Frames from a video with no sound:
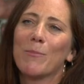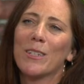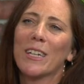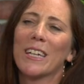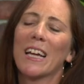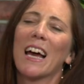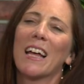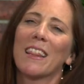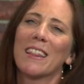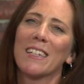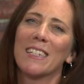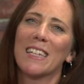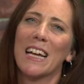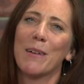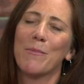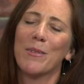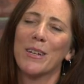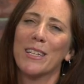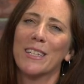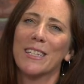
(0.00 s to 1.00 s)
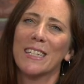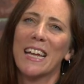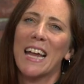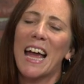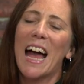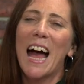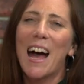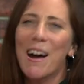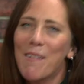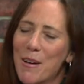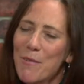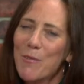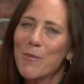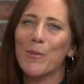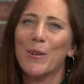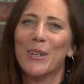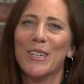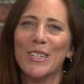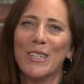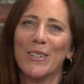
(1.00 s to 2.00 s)
to Kath and Damon and see how
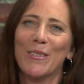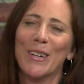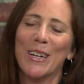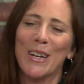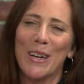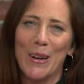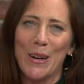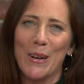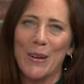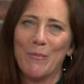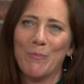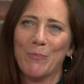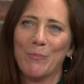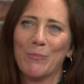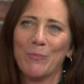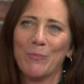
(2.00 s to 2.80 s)
everyone is doing at home.